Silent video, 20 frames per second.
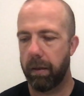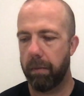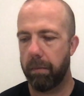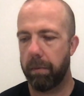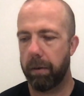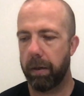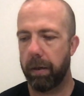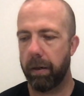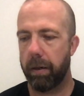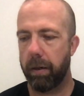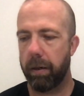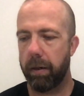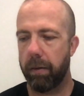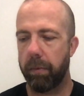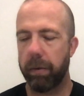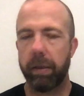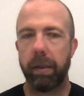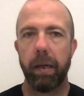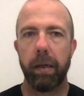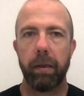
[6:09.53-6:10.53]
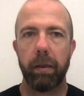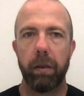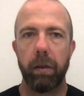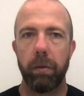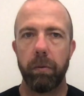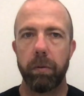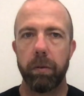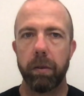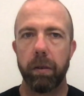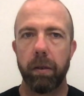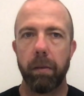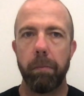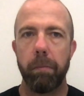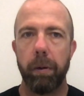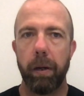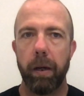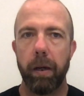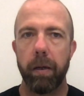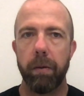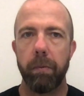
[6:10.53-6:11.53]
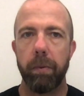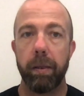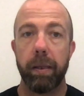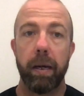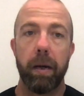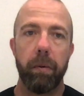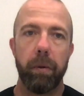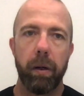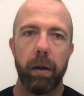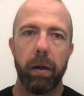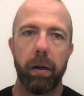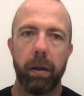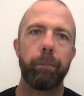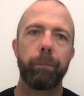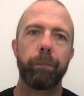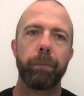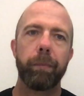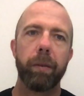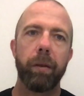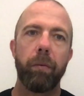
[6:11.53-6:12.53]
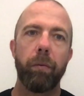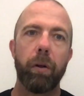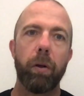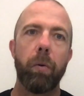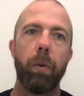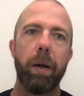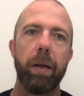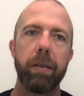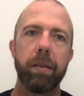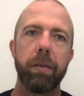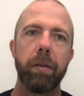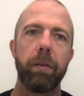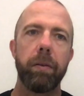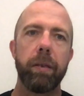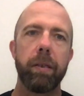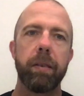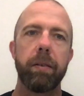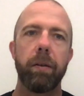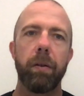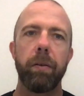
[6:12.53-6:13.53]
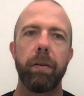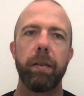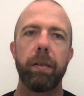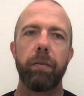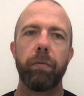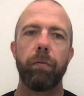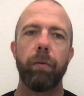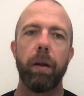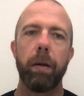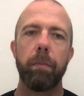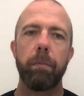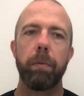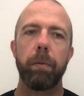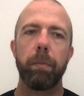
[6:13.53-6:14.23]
But we thank you to comply with our request on this front,